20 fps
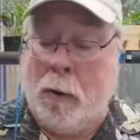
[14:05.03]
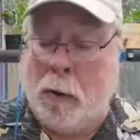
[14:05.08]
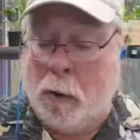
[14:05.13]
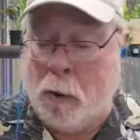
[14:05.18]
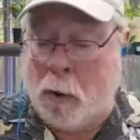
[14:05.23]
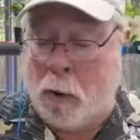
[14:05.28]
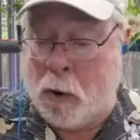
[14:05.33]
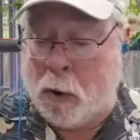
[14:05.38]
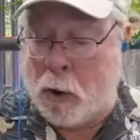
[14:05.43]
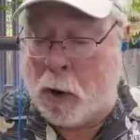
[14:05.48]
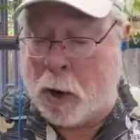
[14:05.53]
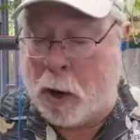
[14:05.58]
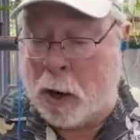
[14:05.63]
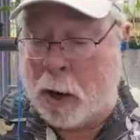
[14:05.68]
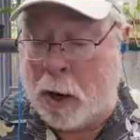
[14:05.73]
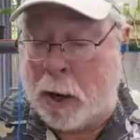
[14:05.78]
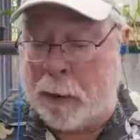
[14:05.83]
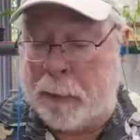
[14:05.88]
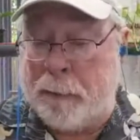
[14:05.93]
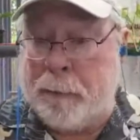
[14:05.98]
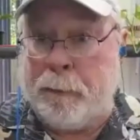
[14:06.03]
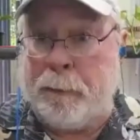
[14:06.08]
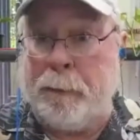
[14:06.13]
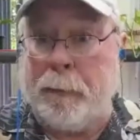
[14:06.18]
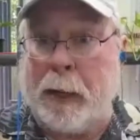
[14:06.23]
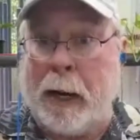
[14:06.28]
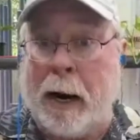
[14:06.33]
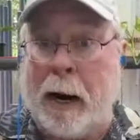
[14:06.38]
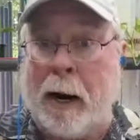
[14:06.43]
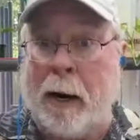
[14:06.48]
or
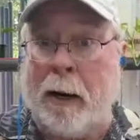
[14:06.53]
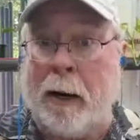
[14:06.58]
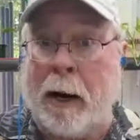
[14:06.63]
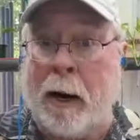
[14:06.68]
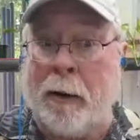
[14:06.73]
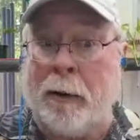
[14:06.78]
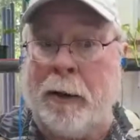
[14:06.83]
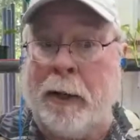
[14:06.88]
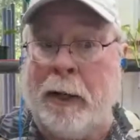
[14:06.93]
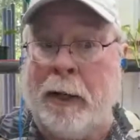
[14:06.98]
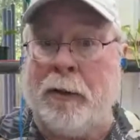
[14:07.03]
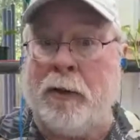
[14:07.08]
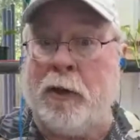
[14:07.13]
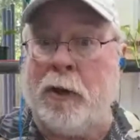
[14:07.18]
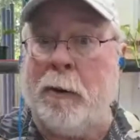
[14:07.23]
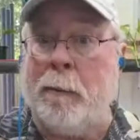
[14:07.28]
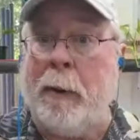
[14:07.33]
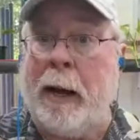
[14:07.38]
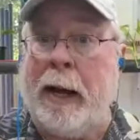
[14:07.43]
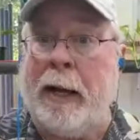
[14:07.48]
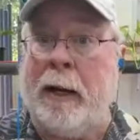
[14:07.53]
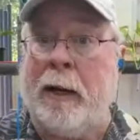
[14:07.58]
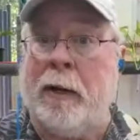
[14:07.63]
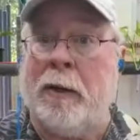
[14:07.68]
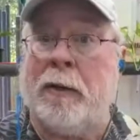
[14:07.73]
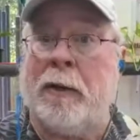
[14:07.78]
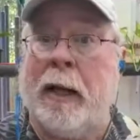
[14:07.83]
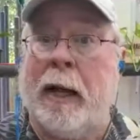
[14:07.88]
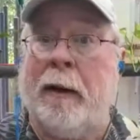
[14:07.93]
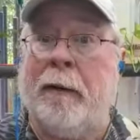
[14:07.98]
are, are these
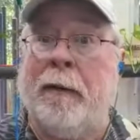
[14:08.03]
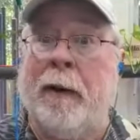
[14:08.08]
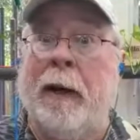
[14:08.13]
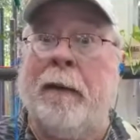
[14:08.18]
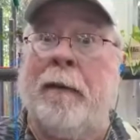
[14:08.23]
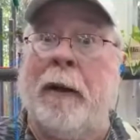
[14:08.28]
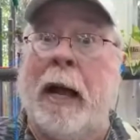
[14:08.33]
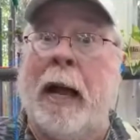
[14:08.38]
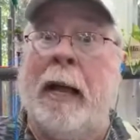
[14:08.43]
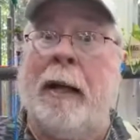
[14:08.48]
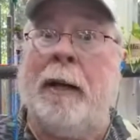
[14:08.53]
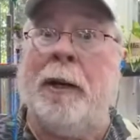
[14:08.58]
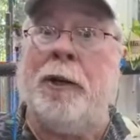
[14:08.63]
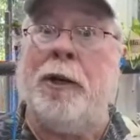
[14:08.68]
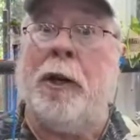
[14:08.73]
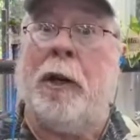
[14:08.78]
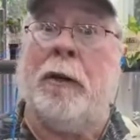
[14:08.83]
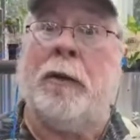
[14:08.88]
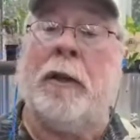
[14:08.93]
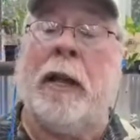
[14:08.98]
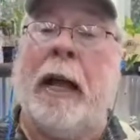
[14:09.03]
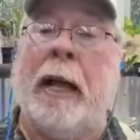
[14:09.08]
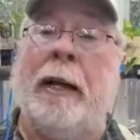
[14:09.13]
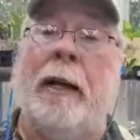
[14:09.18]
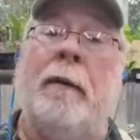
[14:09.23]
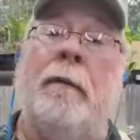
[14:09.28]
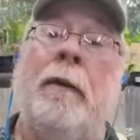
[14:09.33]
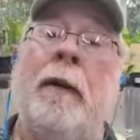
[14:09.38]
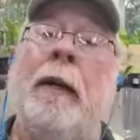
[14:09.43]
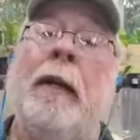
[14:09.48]
tomatoes that have kind of just
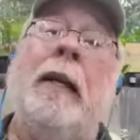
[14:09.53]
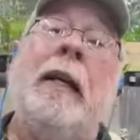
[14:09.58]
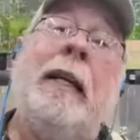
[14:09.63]
kind of